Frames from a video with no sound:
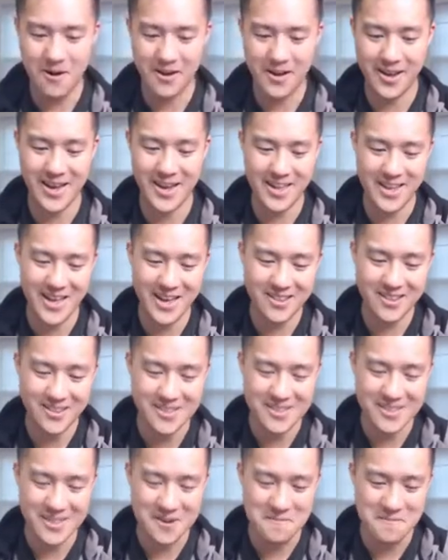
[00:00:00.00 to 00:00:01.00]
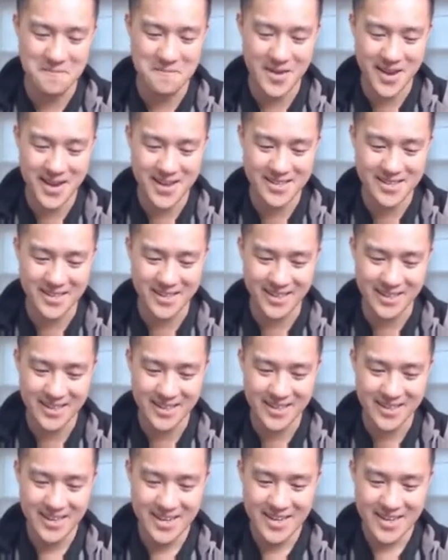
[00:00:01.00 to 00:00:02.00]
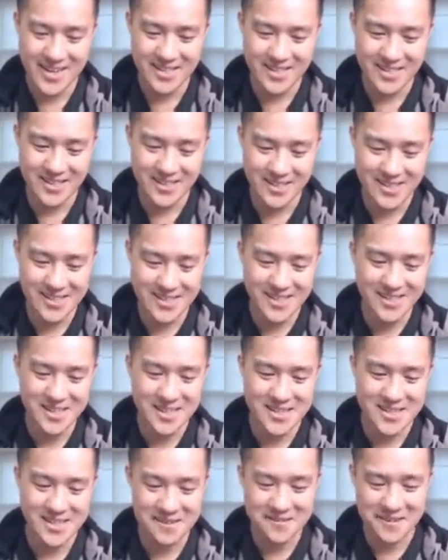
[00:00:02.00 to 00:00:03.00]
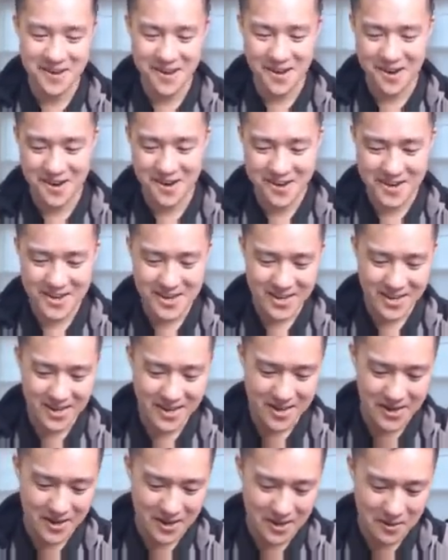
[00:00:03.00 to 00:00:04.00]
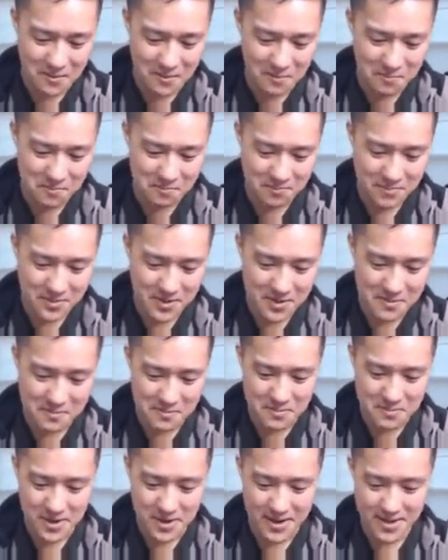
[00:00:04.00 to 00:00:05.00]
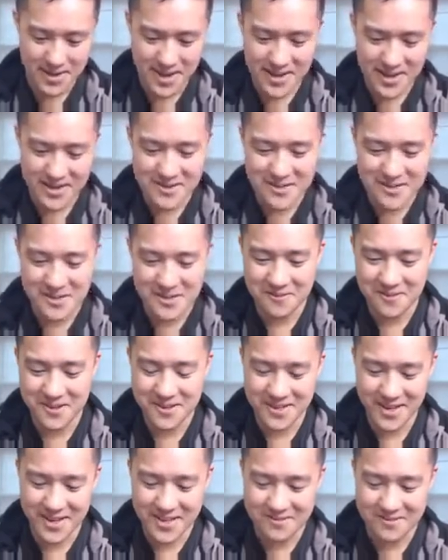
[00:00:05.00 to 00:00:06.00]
Okay, that looks amazing. So it is a custom card, um, but thank you so much. That's